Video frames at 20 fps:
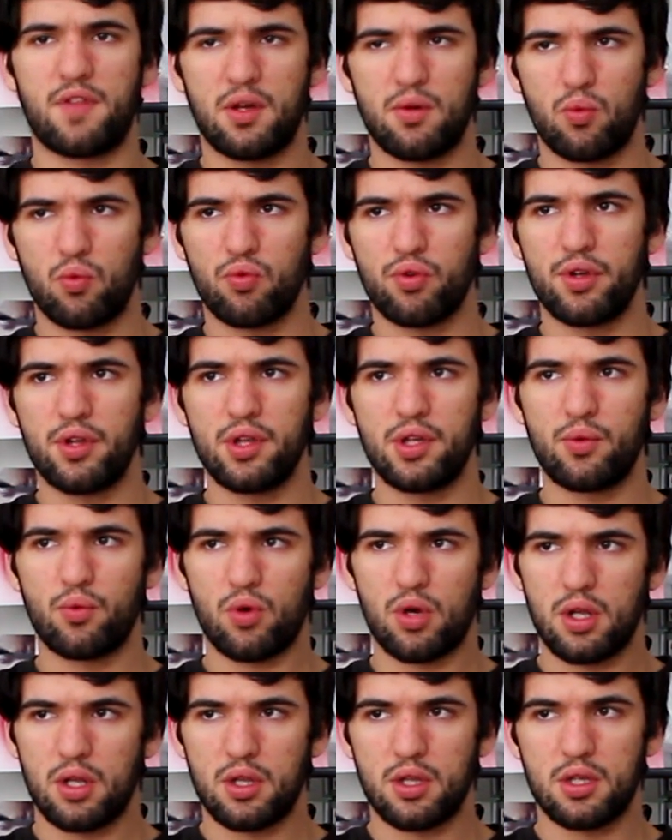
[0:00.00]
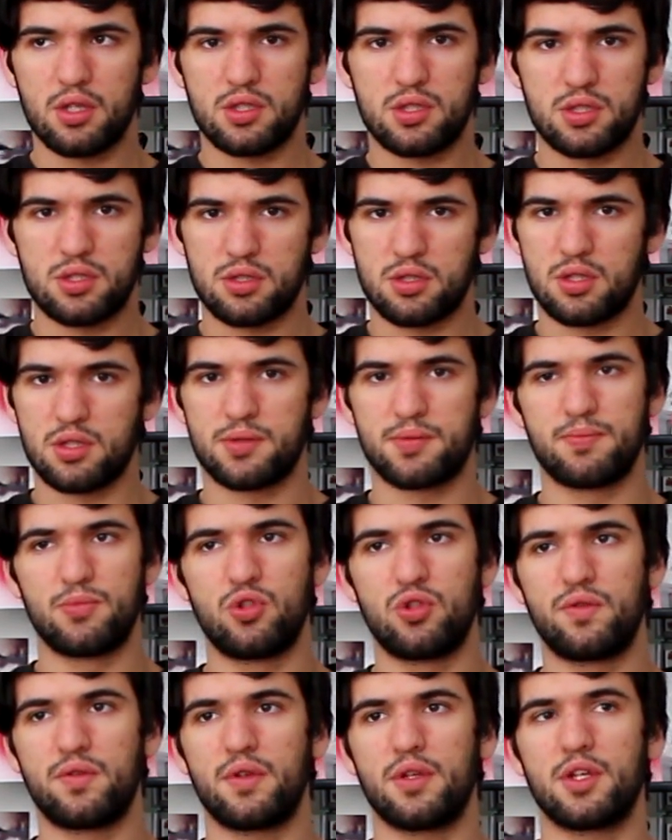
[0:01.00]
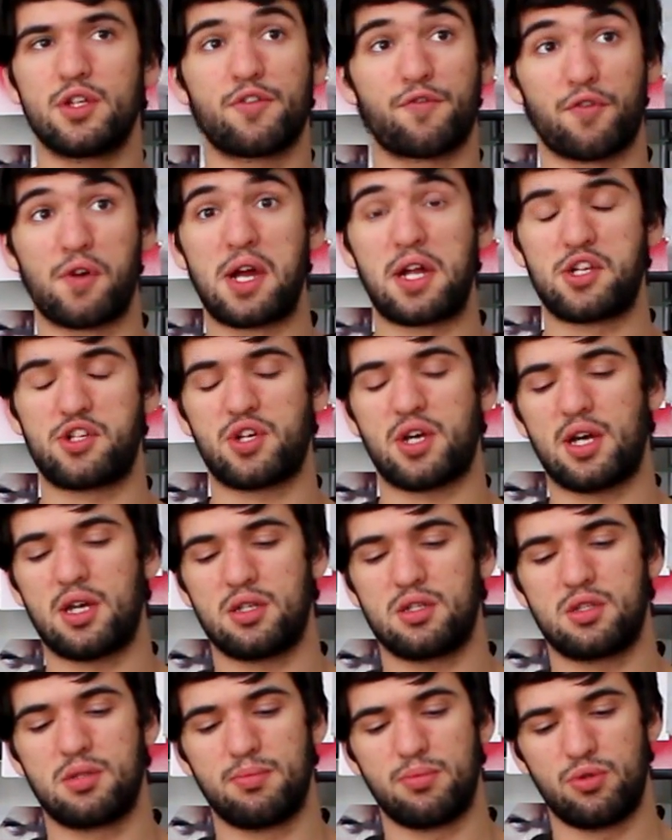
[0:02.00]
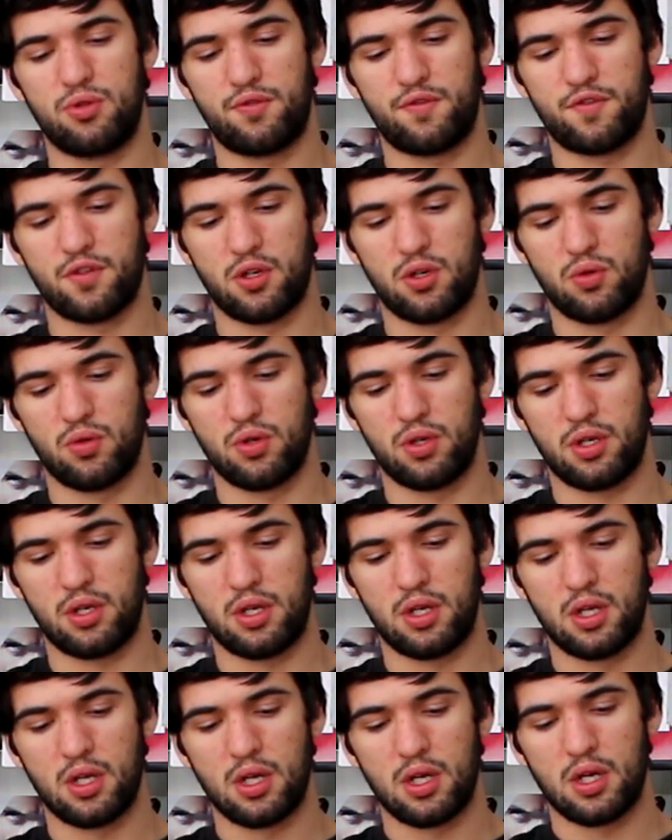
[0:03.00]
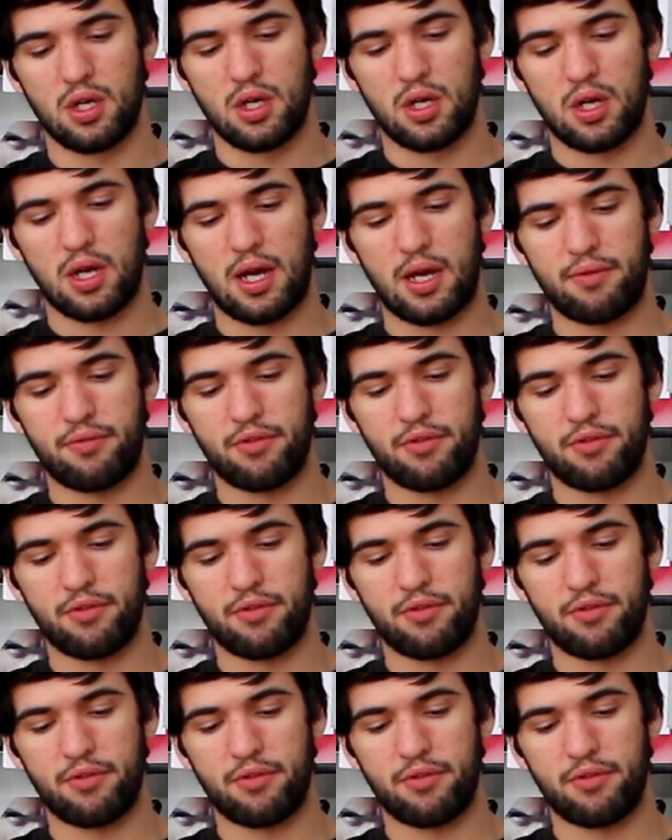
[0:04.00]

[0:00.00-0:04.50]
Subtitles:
they really want this franchise to move forward, I